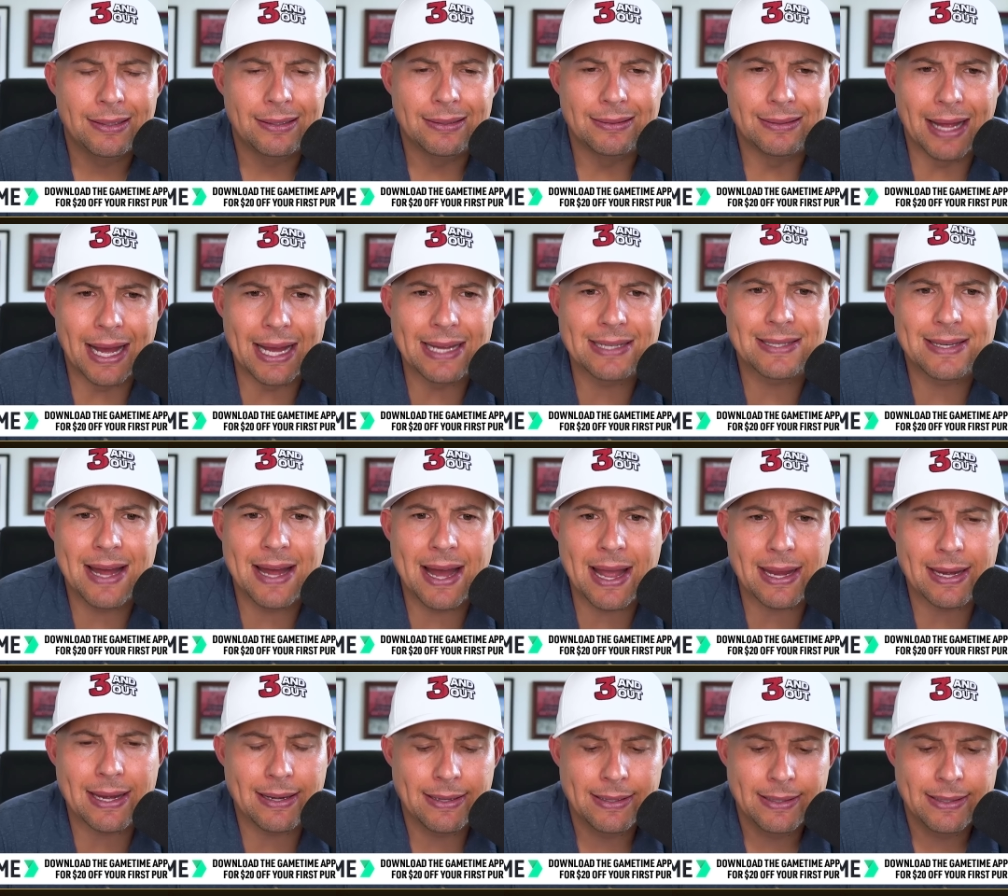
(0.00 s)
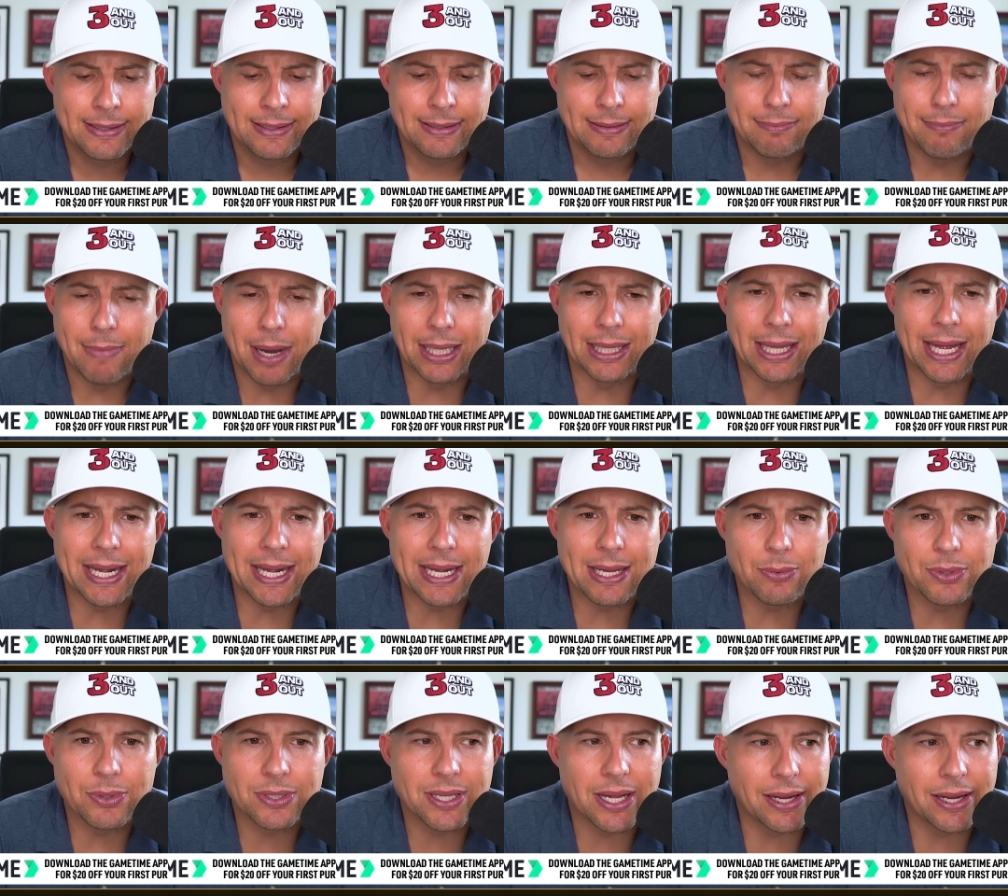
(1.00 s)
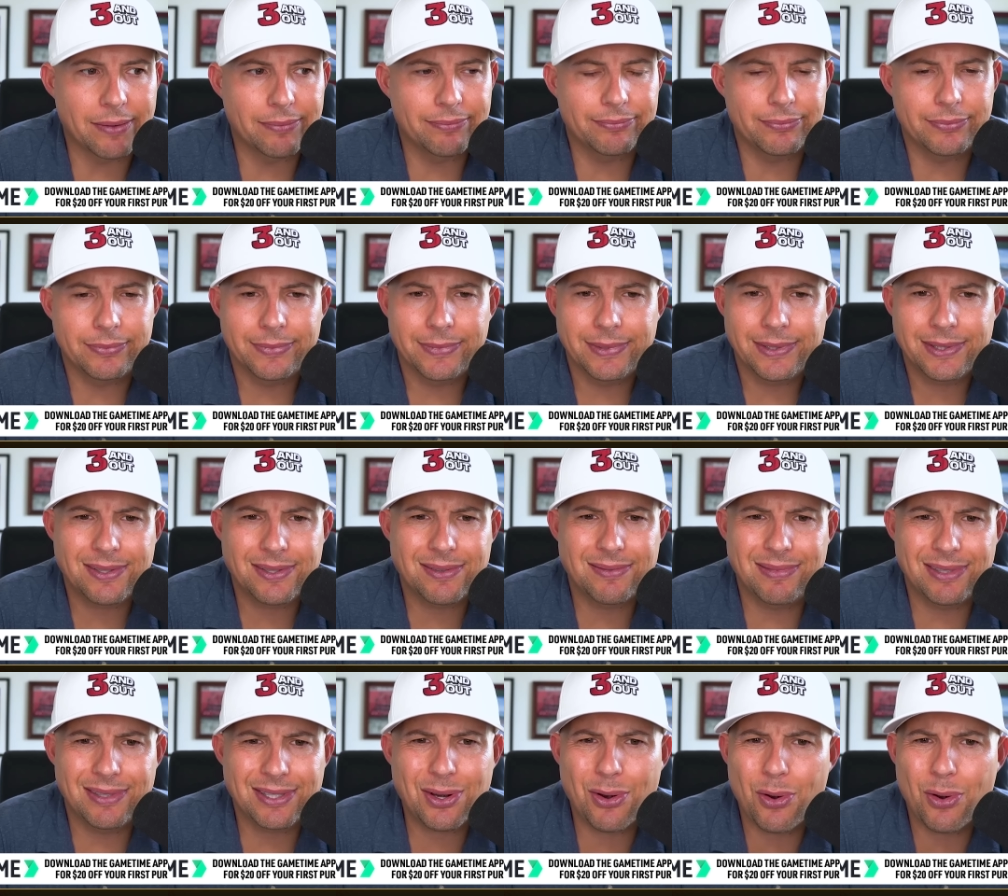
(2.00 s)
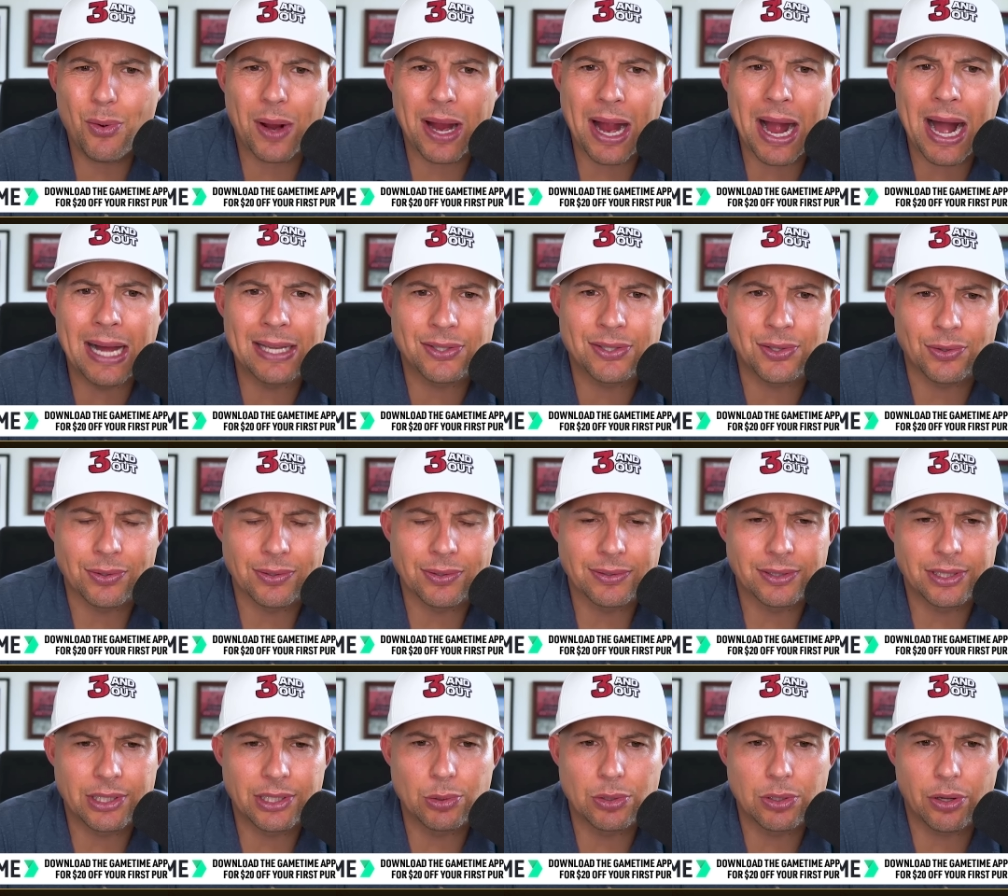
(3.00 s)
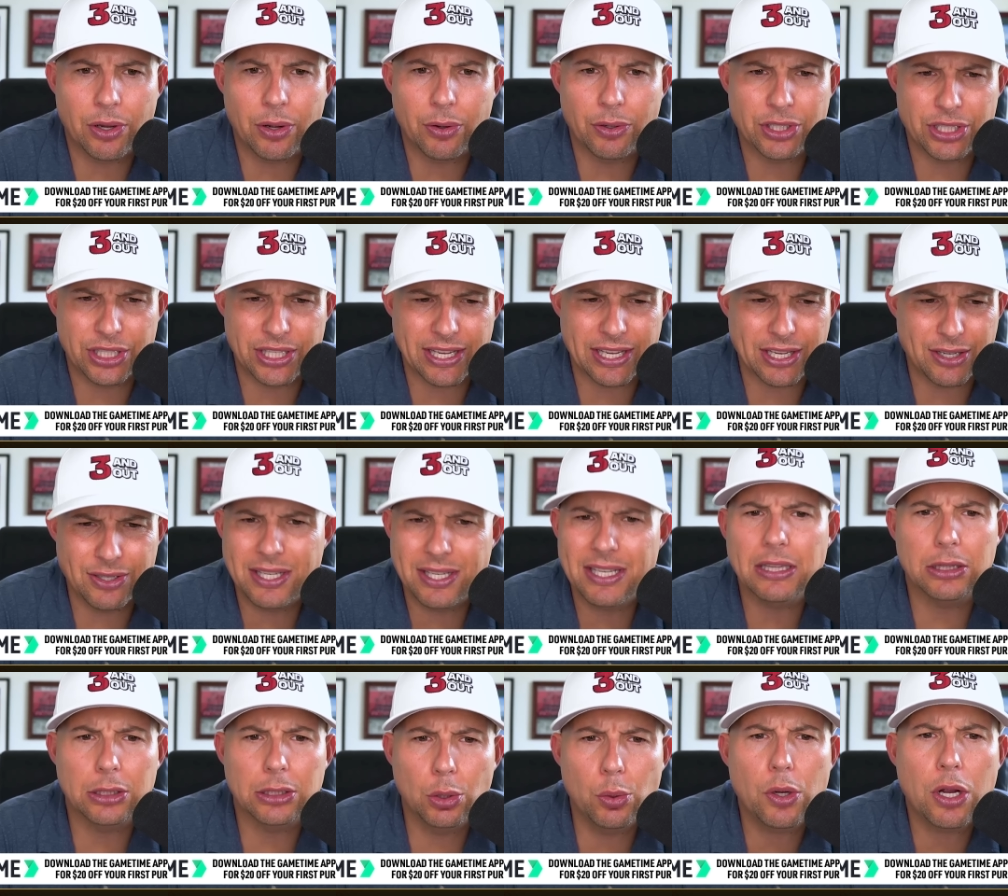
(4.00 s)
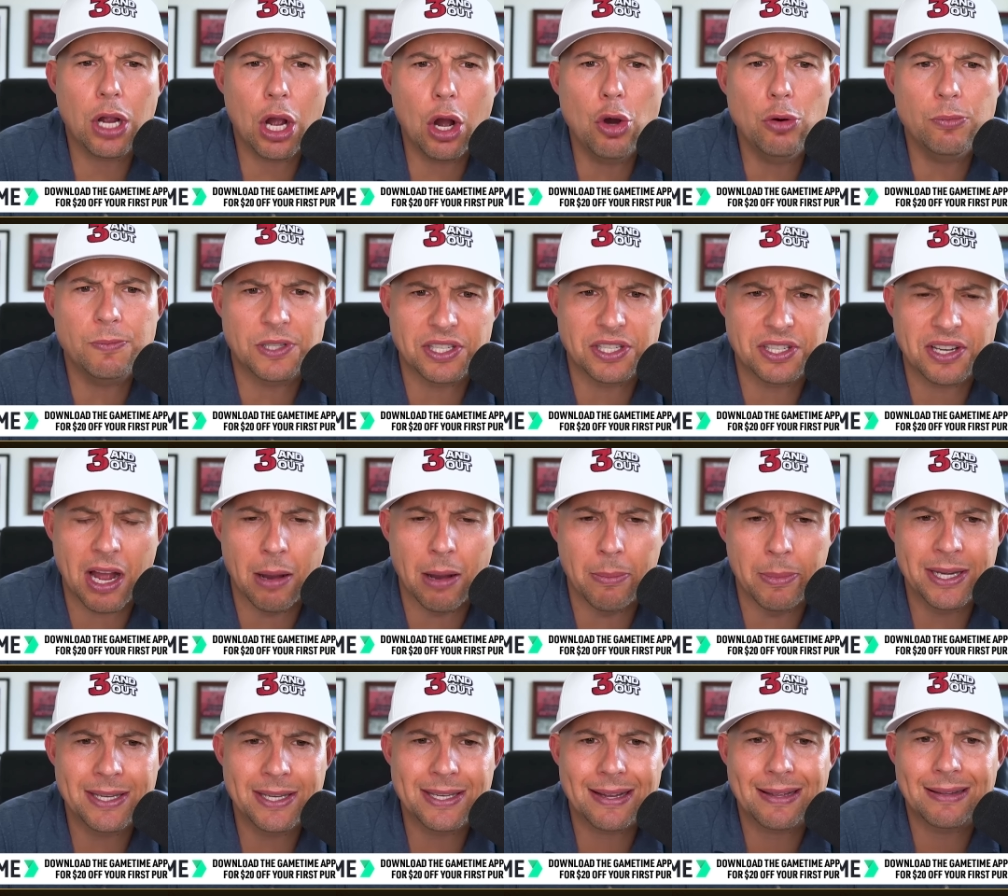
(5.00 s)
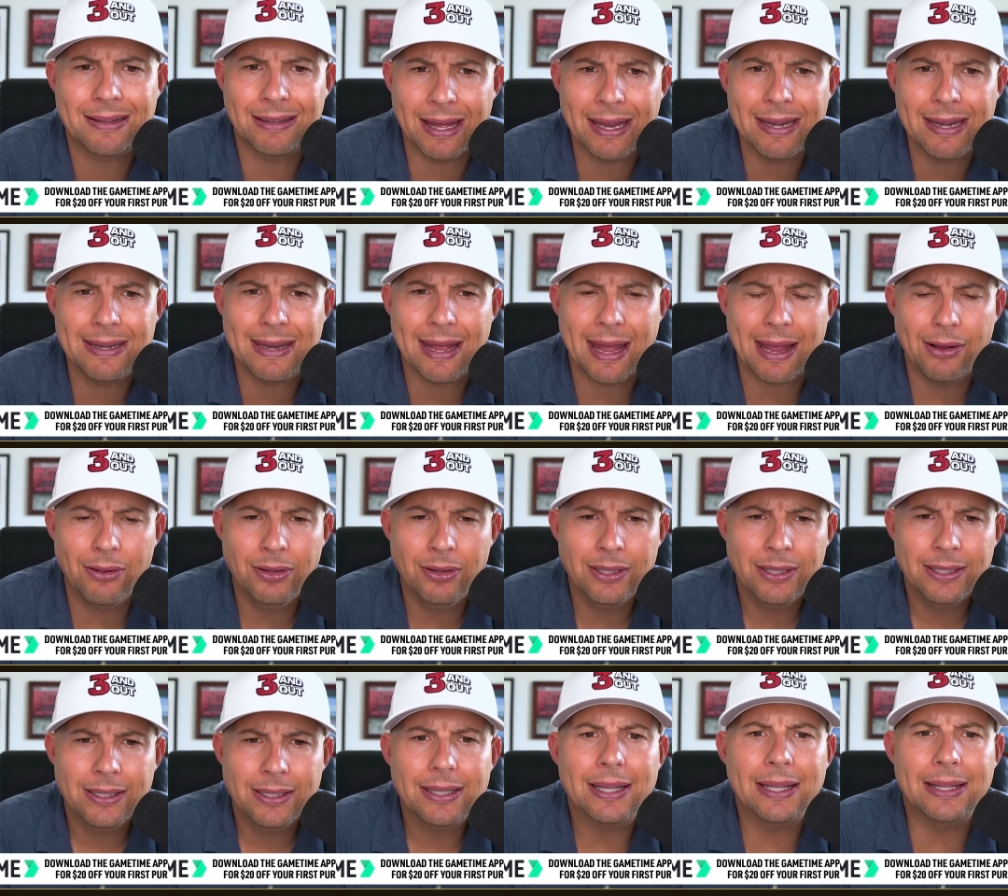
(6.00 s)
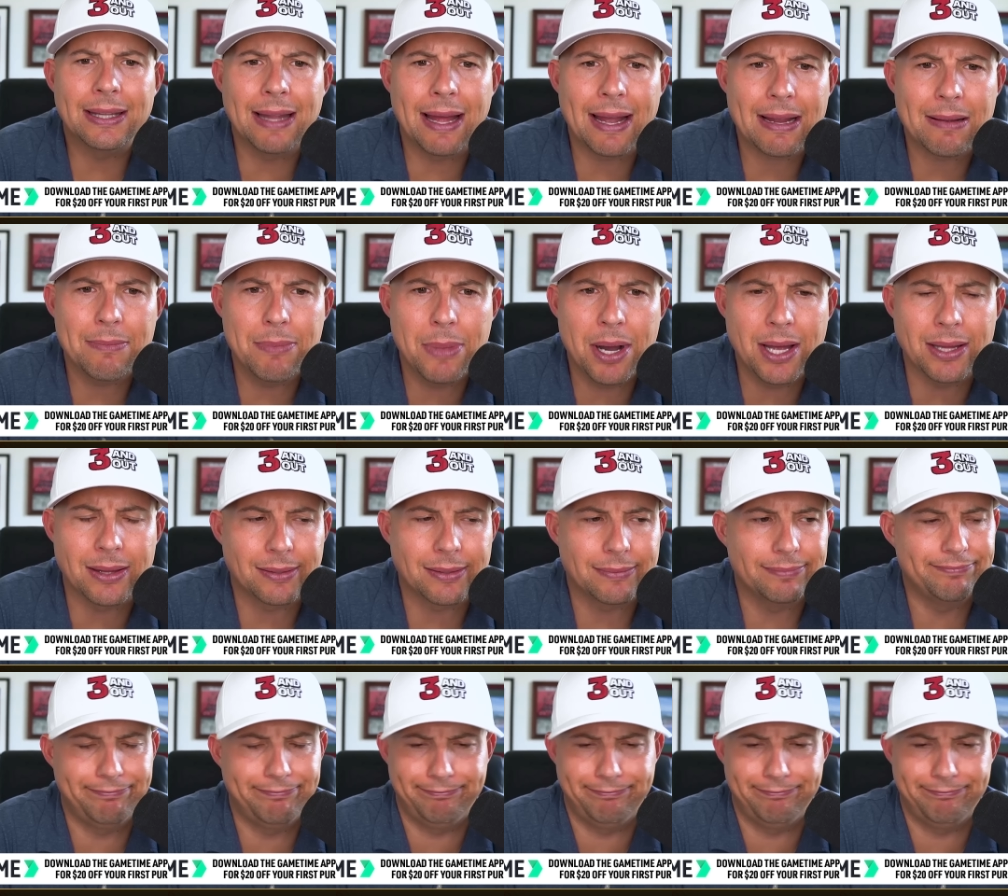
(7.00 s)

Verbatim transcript: Last night, my lady was like, let's, let's go to a concert. She was looking, she's like, you see, Luke Combs is coming to Glendale in like a month.